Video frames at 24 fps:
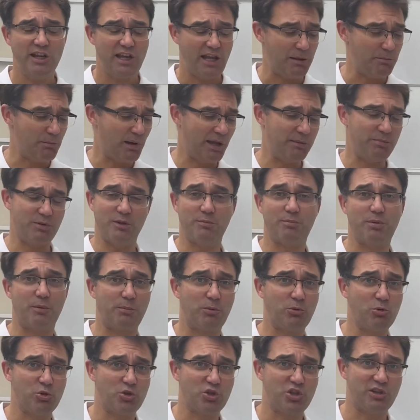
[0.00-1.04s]
It may be a
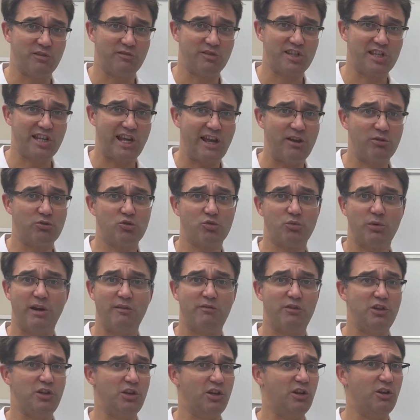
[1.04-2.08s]
proportion of sales
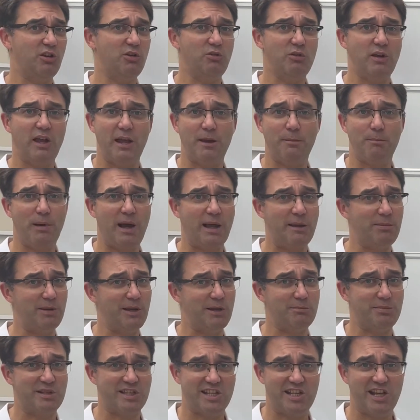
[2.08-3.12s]
revenue, it may be
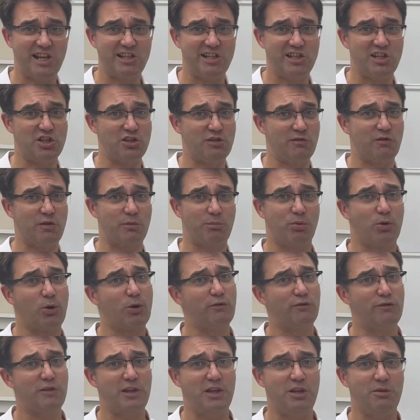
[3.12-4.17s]
a percentage of the
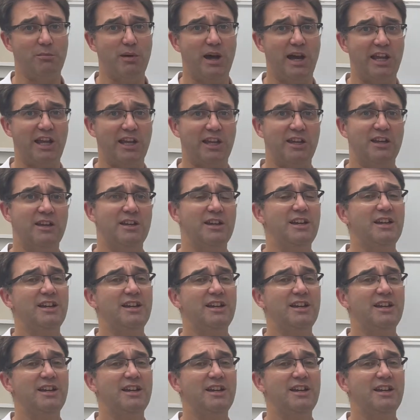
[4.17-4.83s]
profit you make.